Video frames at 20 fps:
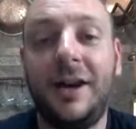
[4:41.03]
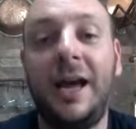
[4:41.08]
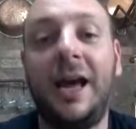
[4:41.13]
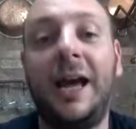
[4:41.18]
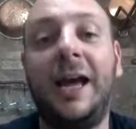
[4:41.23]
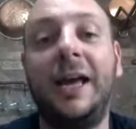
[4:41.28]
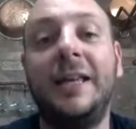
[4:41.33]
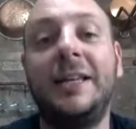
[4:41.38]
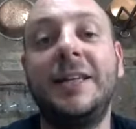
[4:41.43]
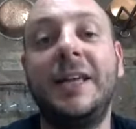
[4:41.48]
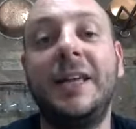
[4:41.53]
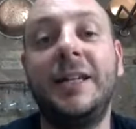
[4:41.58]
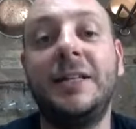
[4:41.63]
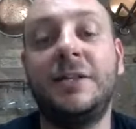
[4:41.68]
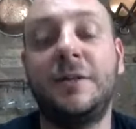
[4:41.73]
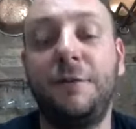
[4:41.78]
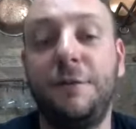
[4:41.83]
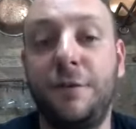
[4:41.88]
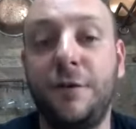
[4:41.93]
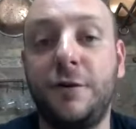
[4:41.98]
And it's
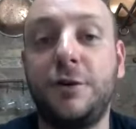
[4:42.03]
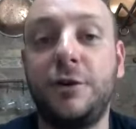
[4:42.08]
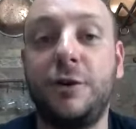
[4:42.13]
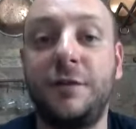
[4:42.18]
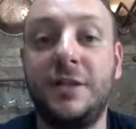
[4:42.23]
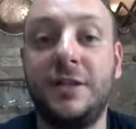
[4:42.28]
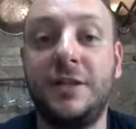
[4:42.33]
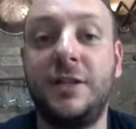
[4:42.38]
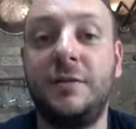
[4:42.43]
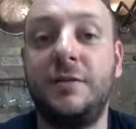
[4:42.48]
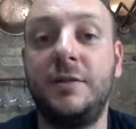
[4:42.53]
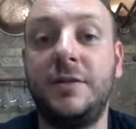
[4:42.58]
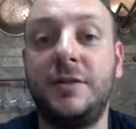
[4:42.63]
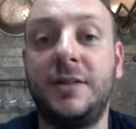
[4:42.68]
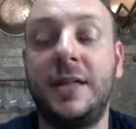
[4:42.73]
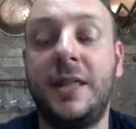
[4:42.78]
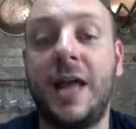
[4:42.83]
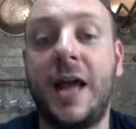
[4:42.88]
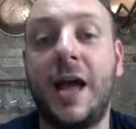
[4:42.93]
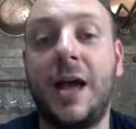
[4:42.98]
the first of a series
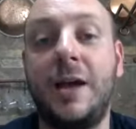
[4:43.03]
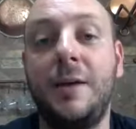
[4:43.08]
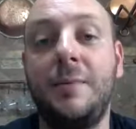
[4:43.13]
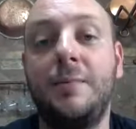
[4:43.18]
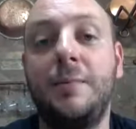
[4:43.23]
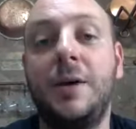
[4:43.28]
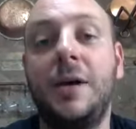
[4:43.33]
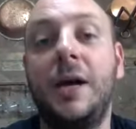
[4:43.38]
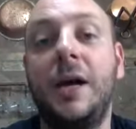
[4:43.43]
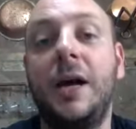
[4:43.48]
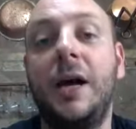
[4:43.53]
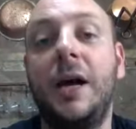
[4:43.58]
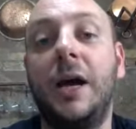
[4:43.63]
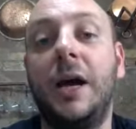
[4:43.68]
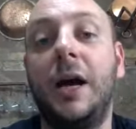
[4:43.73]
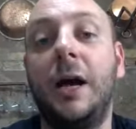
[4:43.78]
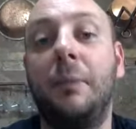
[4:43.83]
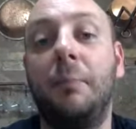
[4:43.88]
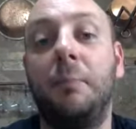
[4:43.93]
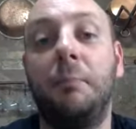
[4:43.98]
that I'm
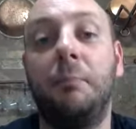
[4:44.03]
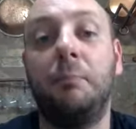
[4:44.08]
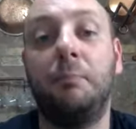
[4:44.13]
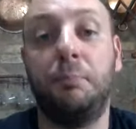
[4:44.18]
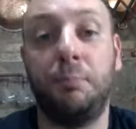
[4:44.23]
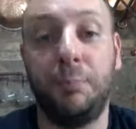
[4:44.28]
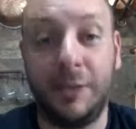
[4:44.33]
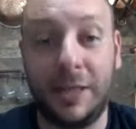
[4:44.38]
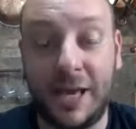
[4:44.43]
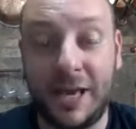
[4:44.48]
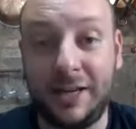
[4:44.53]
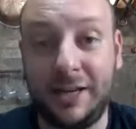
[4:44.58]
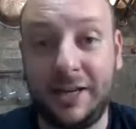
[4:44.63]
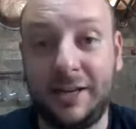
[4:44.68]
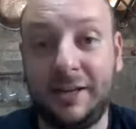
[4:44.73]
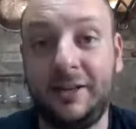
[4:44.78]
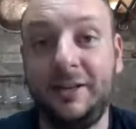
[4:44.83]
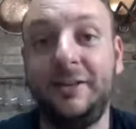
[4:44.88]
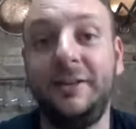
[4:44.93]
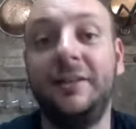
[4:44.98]

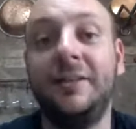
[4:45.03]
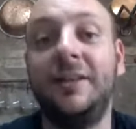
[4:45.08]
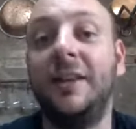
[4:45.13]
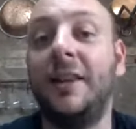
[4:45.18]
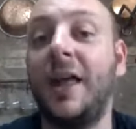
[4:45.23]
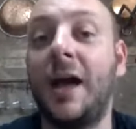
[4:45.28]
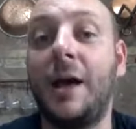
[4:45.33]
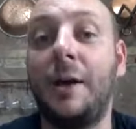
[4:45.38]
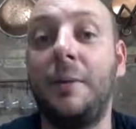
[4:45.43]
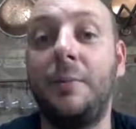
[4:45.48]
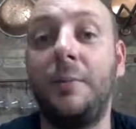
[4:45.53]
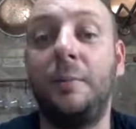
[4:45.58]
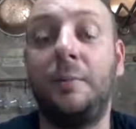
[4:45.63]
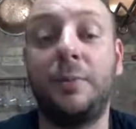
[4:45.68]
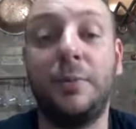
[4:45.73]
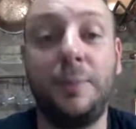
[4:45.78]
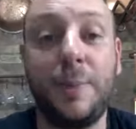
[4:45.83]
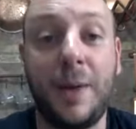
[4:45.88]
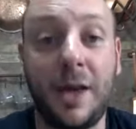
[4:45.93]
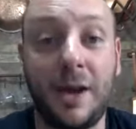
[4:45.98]
planning, that I'm
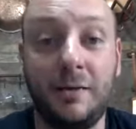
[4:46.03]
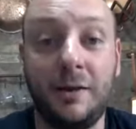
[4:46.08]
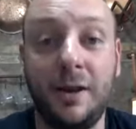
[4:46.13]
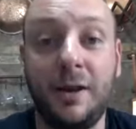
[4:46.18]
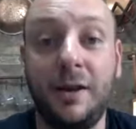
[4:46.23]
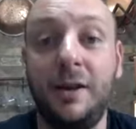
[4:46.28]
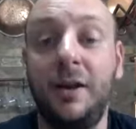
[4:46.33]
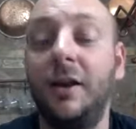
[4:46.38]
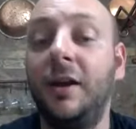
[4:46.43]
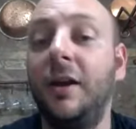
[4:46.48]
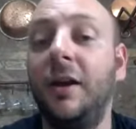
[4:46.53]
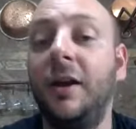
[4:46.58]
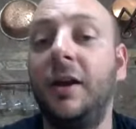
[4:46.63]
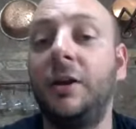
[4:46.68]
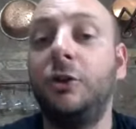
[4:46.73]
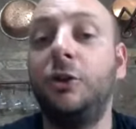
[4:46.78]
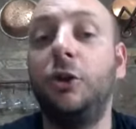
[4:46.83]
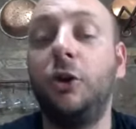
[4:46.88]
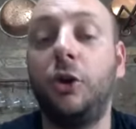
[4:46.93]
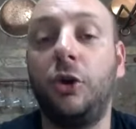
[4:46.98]
preparing
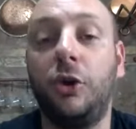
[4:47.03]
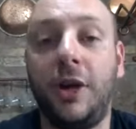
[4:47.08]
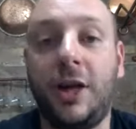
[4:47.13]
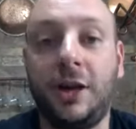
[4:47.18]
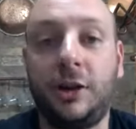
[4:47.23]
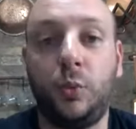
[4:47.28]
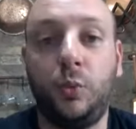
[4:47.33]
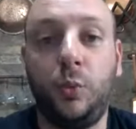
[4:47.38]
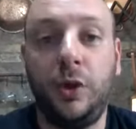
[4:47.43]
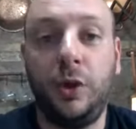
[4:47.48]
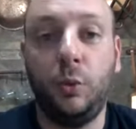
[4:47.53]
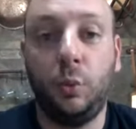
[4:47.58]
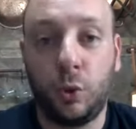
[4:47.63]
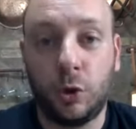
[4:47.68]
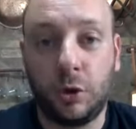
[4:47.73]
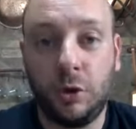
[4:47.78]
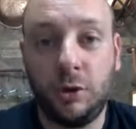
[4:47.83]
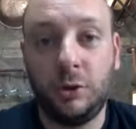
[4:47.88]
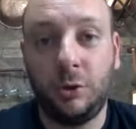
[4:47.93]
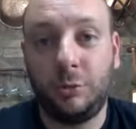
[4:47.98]
to connect with
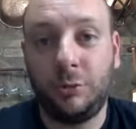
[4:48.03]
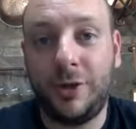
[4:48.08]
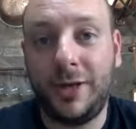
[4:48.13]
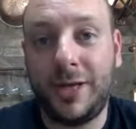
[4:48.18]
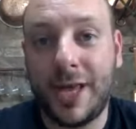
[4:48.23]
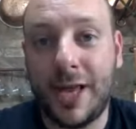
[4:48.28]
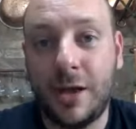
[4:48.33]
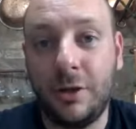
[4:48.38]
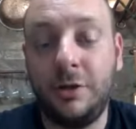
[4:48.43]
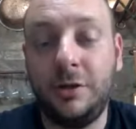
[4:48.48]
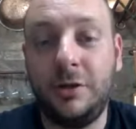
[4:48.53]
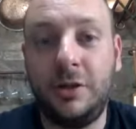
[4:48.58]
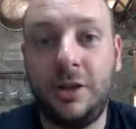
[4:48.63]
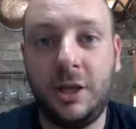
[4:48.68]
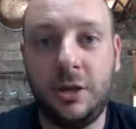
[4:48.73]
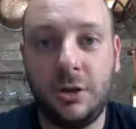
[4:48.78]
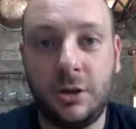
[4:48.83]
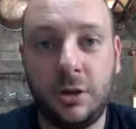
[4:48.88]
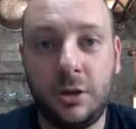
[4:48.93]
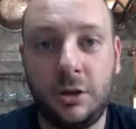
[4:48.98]
world-renowned
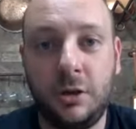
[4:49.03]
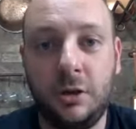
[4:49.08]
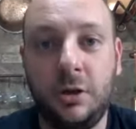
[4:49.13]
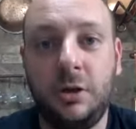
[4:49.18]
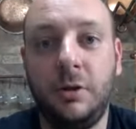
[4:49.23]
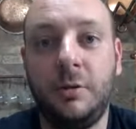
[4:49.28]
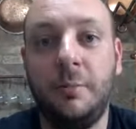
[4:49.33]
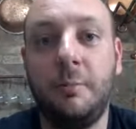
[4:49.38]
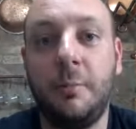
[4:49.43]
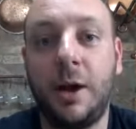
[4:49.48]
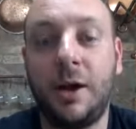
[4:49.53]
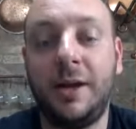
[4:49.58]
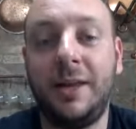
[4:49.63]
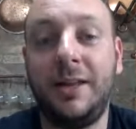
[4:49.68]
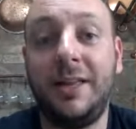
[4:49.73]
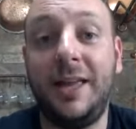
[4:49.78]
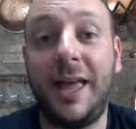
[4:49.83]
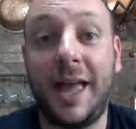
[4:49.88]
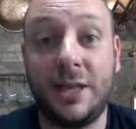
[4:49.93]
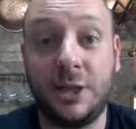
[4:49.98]
digital
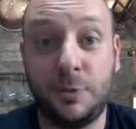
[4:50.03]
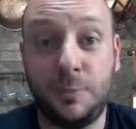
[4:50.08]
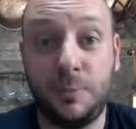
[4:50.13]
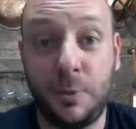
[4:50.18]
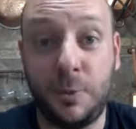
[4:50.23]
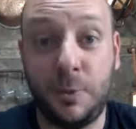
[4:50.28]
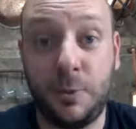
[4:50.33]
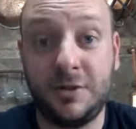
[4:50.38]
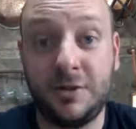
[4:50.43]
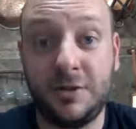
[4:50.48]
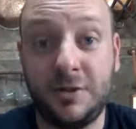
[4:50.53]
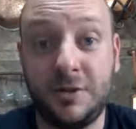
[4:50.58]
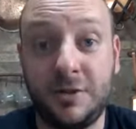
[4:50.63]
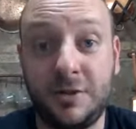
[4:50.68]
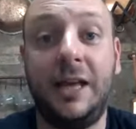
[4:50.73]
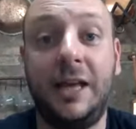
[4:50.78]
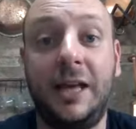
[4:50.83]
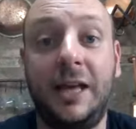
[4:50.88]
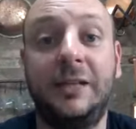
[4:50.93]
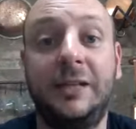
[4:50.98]
marketing experts
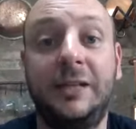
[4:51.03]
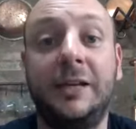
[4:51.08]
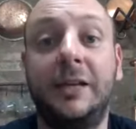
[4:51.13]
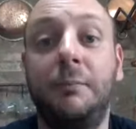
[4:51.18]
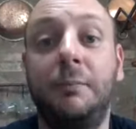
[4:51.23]
and